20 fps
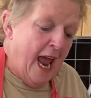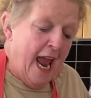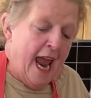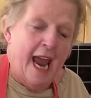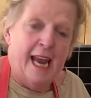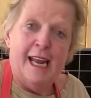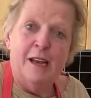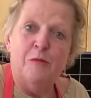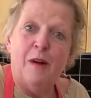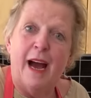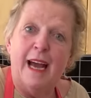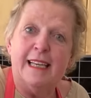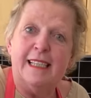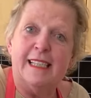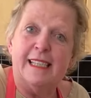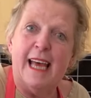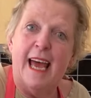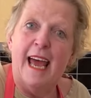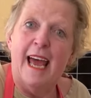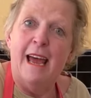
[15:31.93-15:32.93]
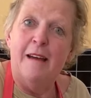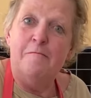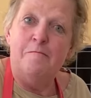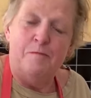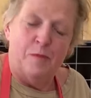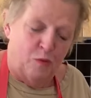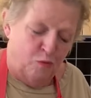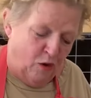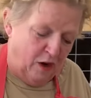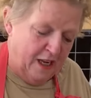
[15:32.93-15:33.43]
Anyway, Sam,
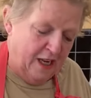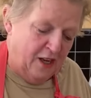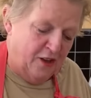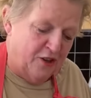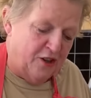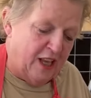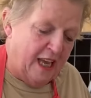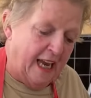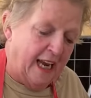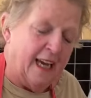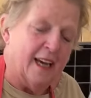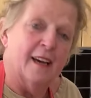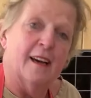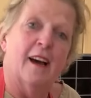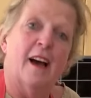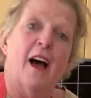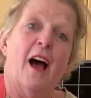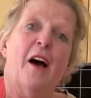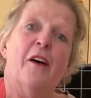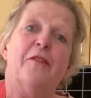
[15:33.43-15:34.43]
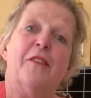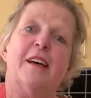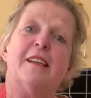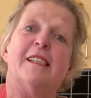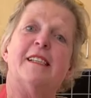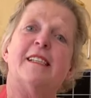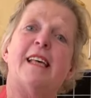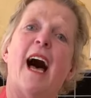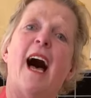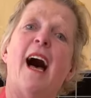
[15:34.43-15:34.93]
what do you think? The
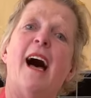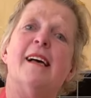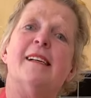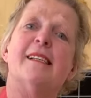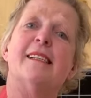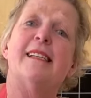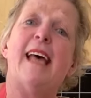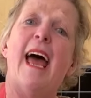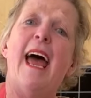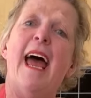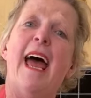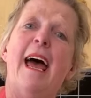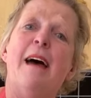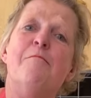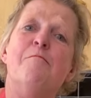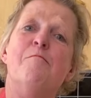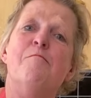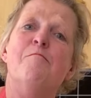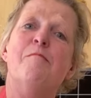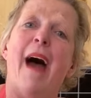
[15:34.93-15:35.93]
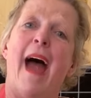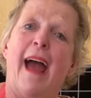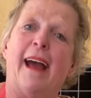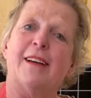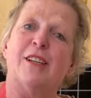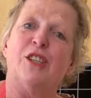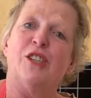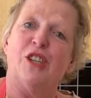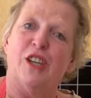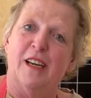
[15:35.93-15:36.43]
Sam Mac
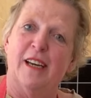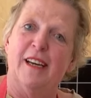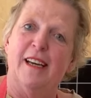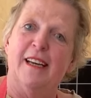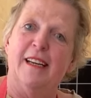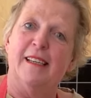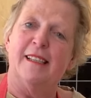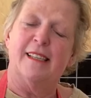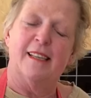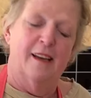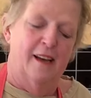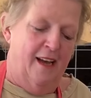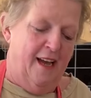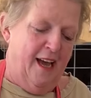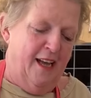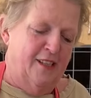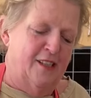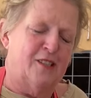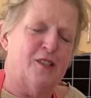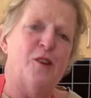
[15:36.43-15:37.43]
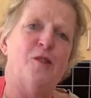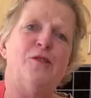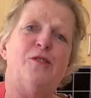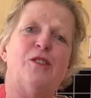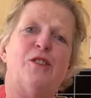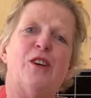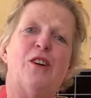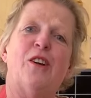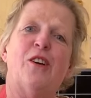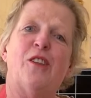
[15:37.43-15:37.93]
cheese.
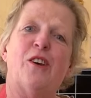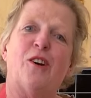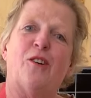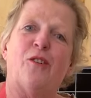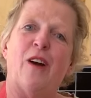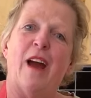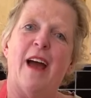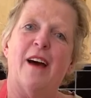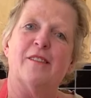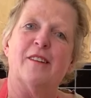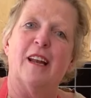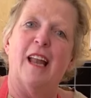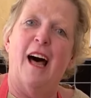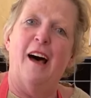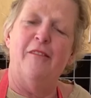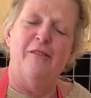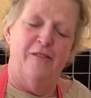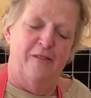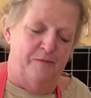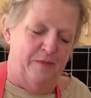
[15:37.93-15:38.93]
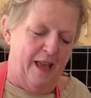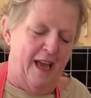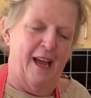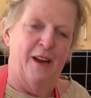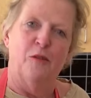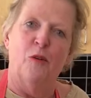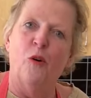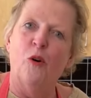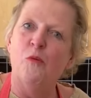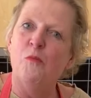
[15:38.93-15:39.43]
Suits you to the ground, love. And
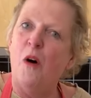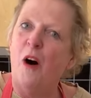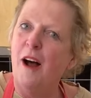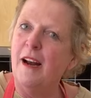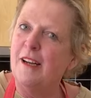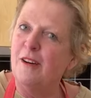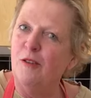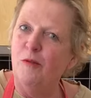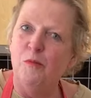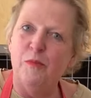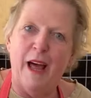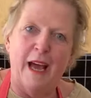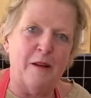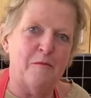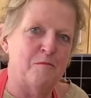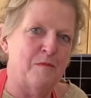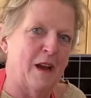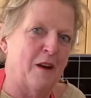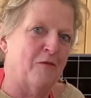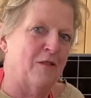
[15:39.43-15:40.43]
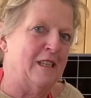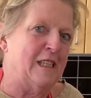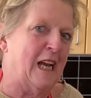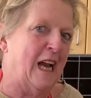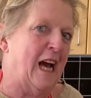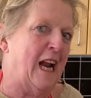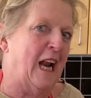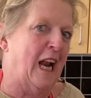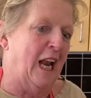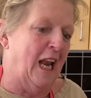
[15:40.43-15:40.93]
all my little blackberries are
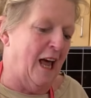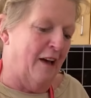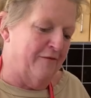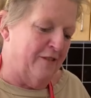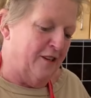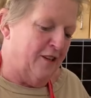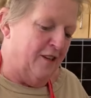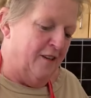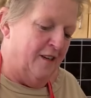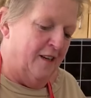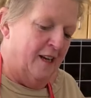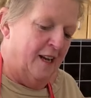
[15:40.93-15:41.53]
going to love it.